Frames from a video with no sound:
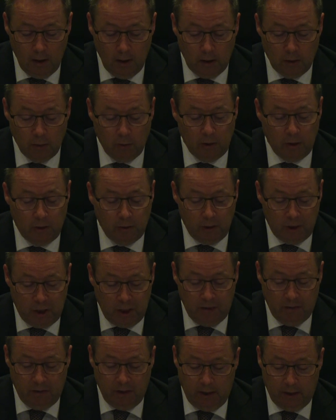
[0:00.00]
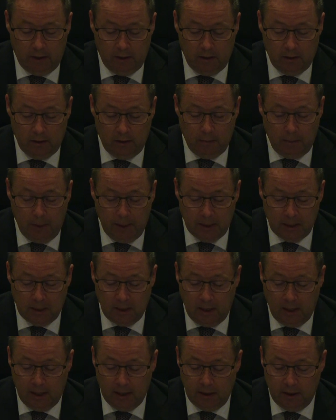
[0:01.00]
In order to achieve that, the
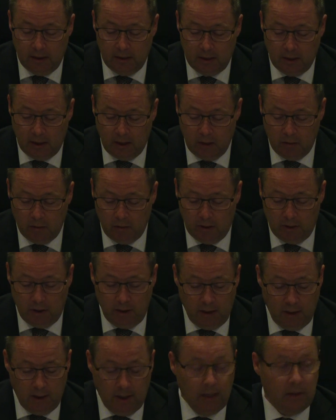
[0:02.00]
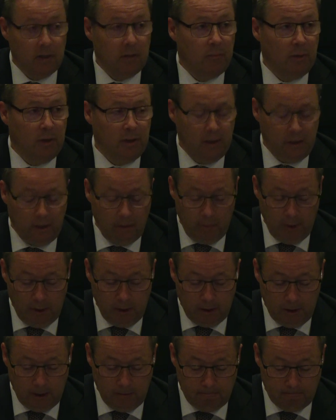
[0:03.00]
baseline is security and
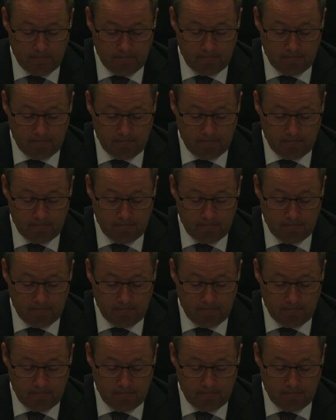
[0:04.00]
predictability.